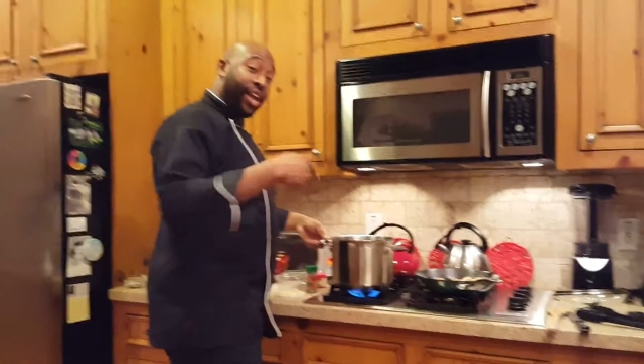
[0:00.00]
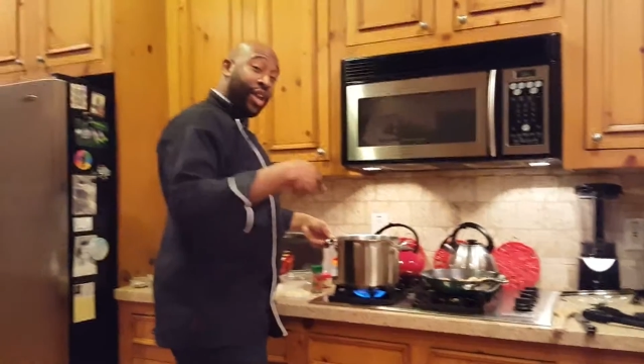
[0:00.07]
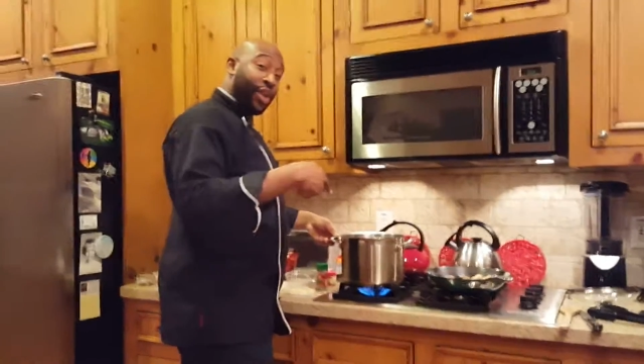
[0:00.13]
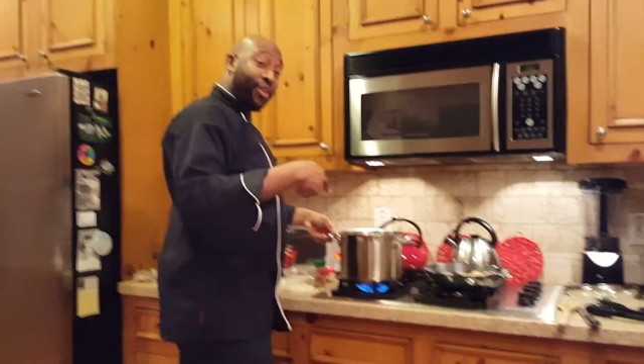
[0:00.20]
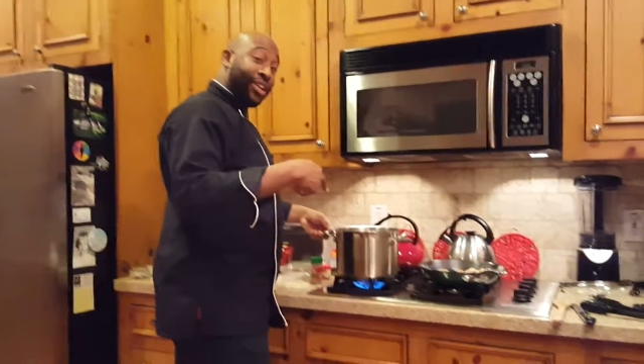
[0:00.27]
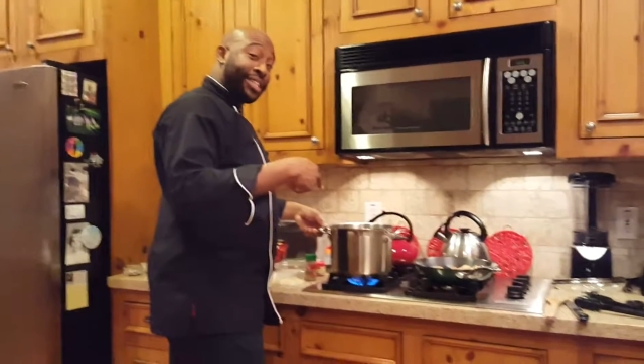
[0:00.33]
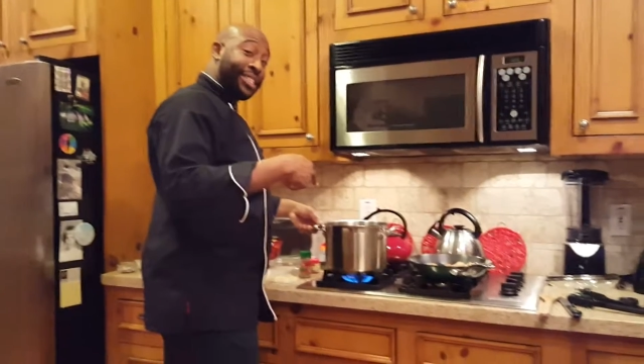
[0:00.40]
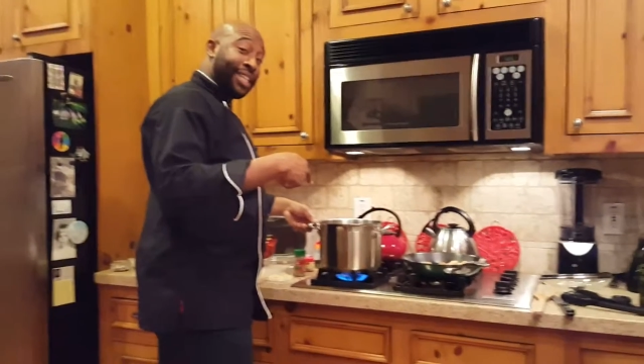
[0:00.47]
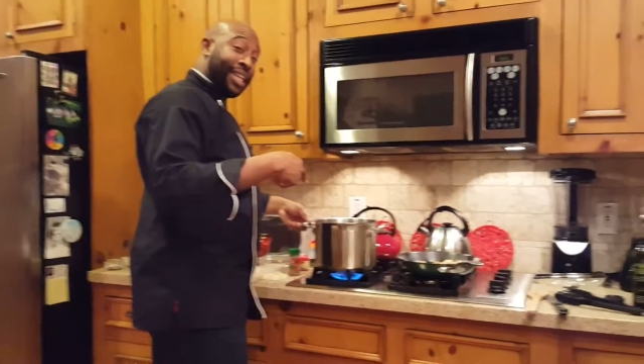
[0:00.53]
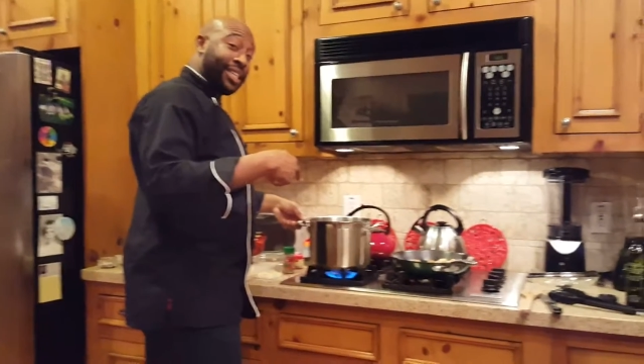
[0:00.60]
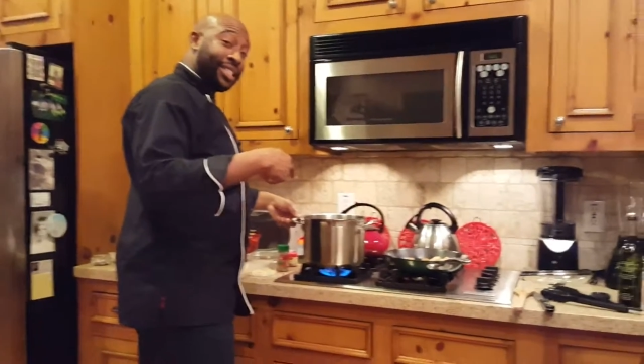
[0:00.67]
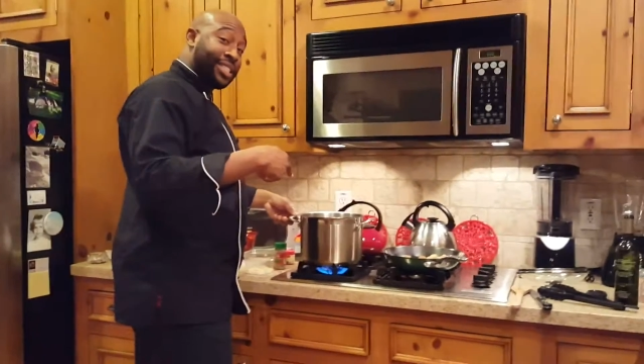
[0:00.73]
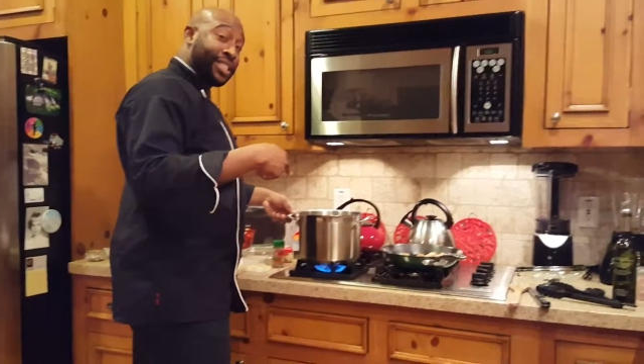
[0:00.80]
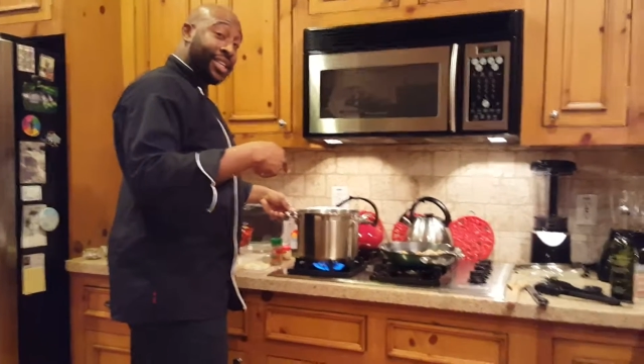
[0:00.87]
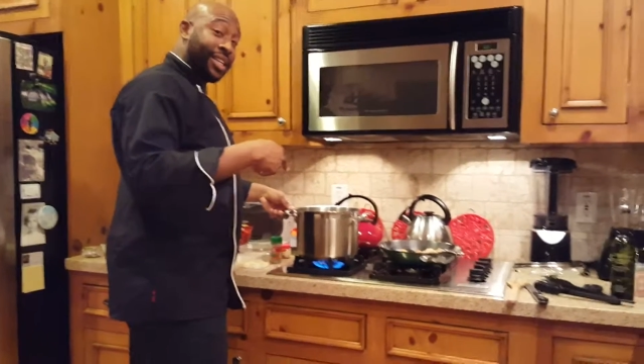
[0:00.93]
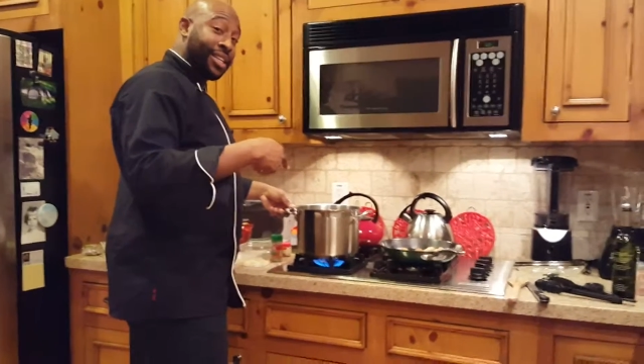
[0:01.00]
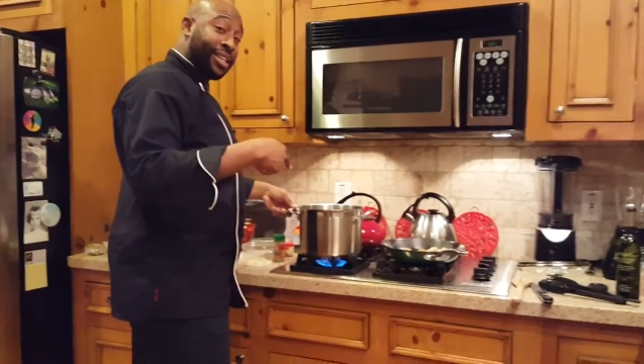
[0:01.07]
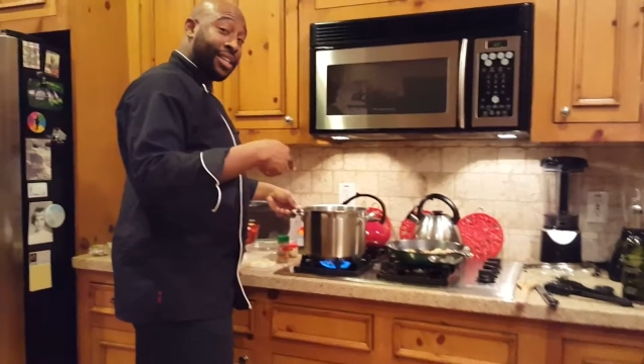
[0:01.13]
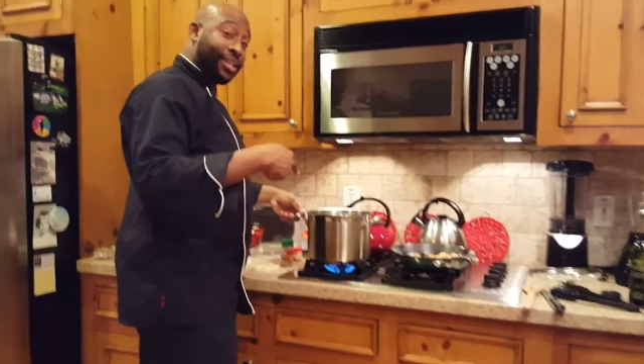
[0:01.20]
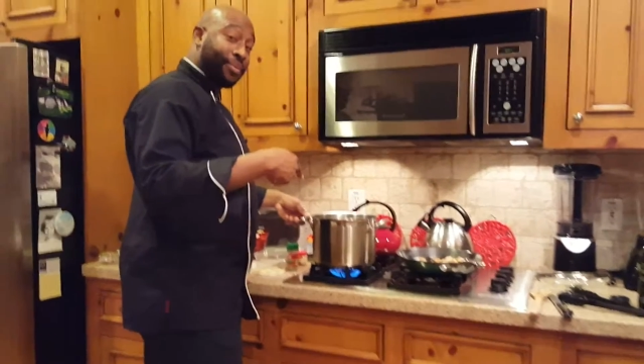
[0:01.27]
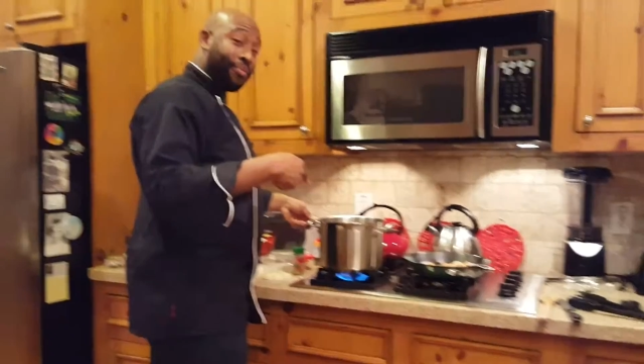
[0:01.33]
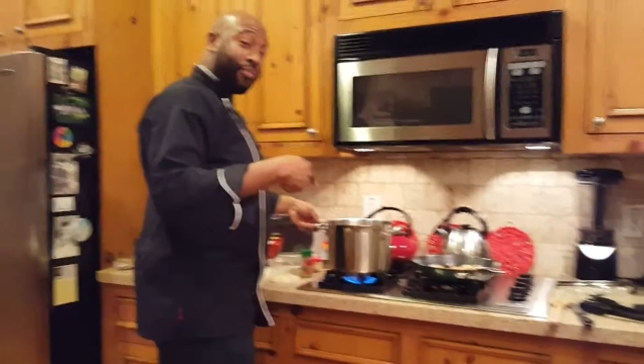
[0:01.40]
your attention
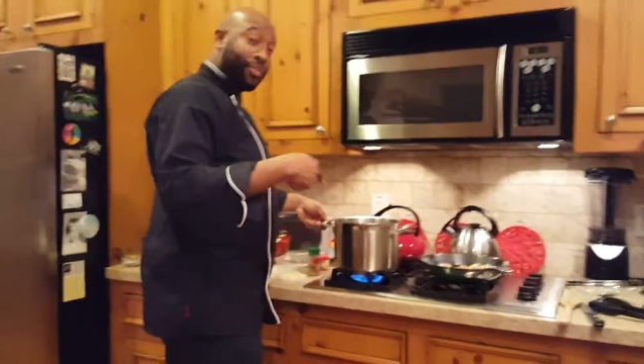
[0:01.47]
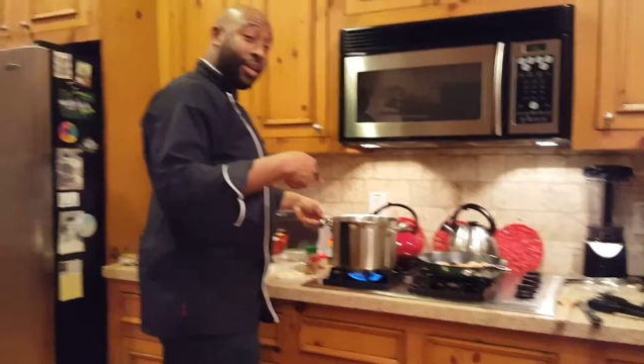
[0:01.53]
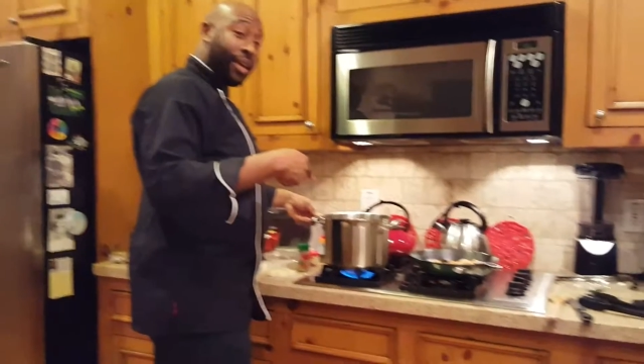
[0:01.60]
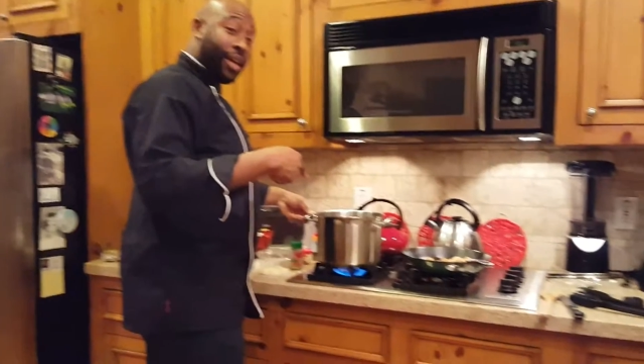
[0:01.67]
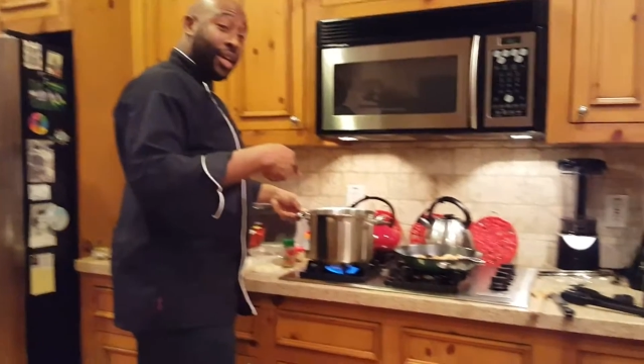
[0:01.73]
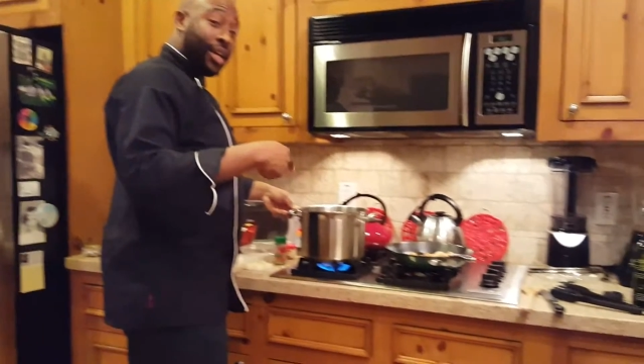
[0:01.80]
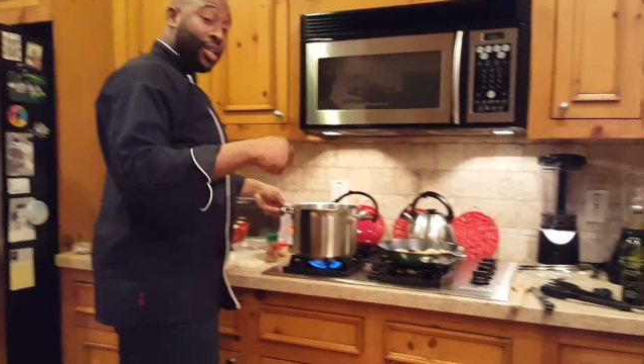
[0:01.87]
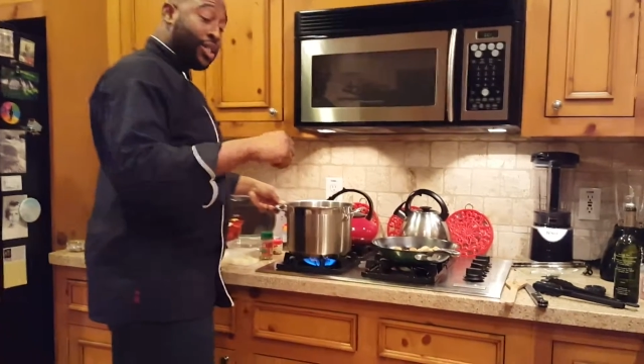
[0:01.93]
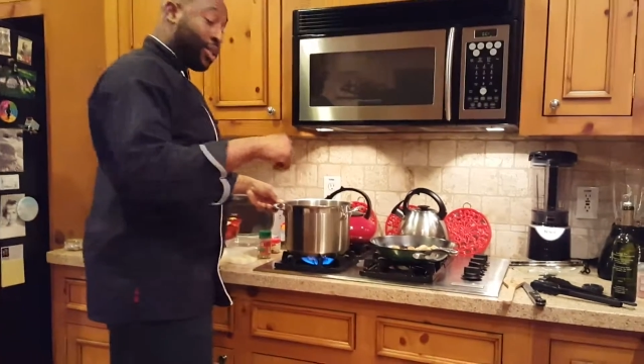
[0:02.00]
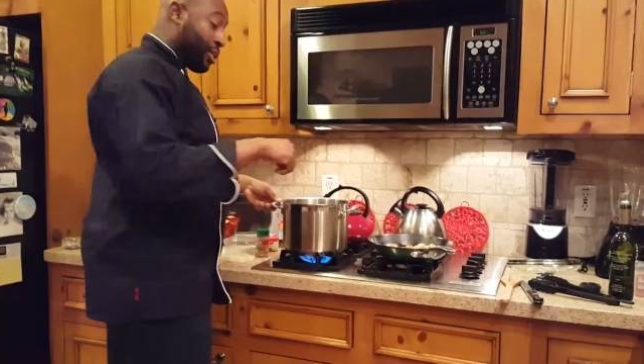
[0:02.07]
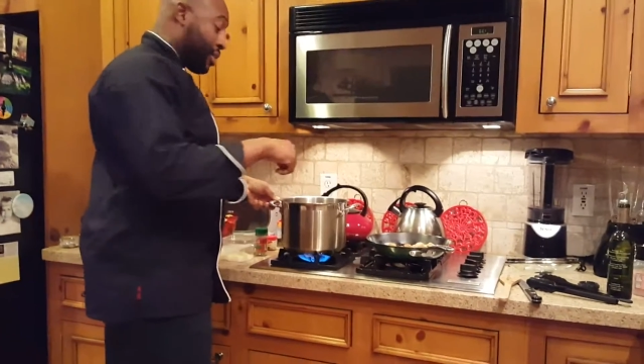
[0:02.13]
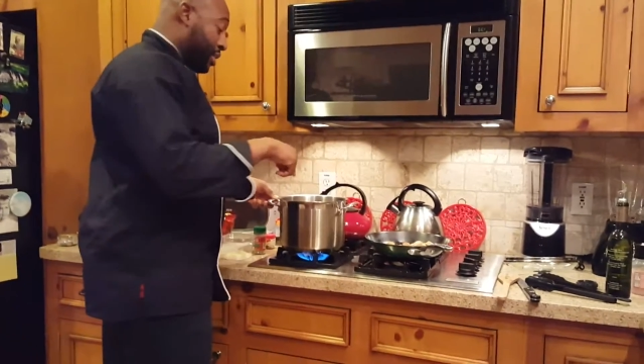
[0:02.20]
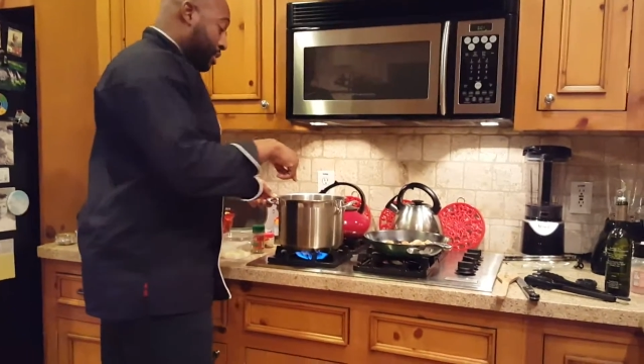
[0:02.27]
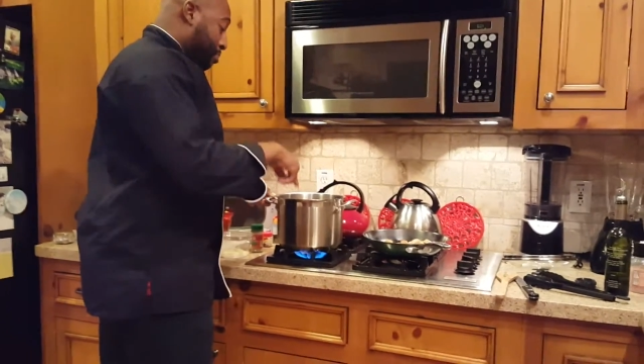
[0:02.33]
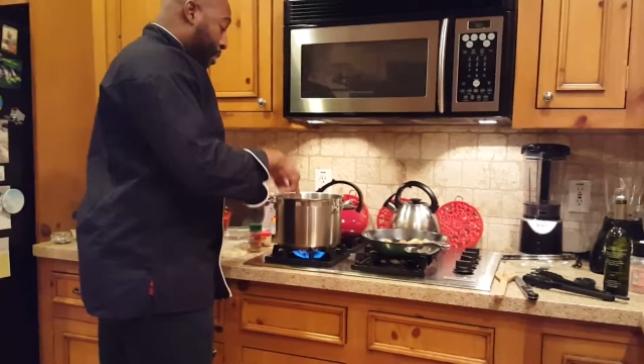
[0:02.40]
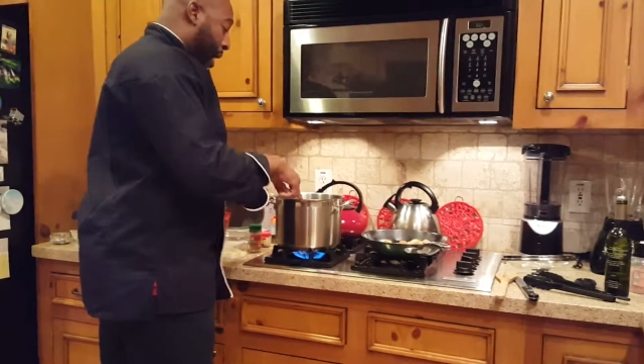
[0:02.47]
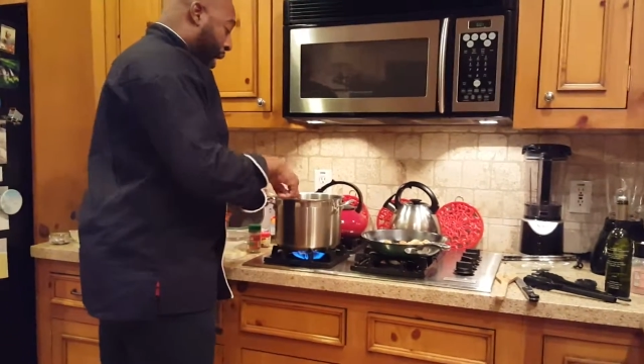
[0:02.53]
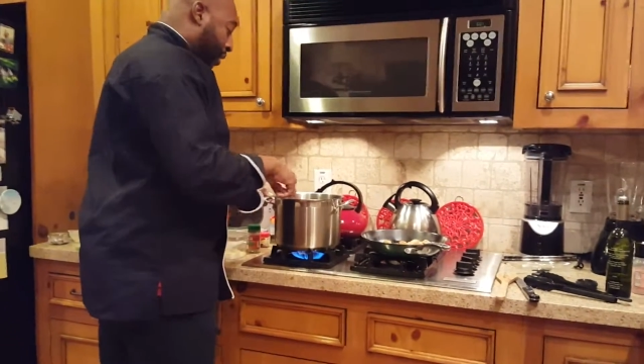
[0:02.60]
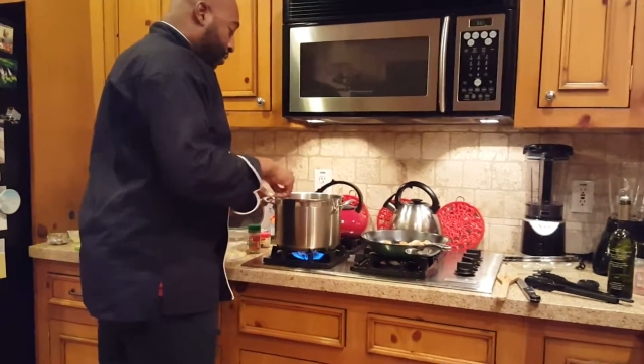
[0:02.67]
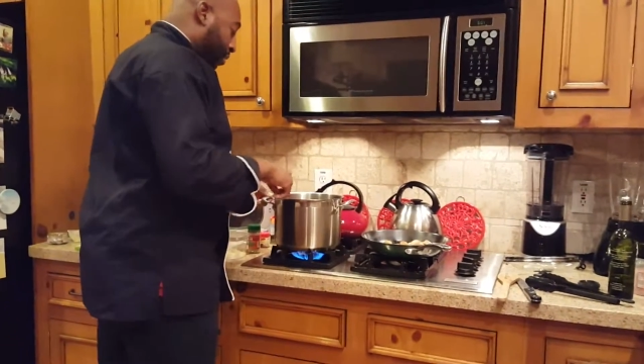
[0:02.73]
to this pot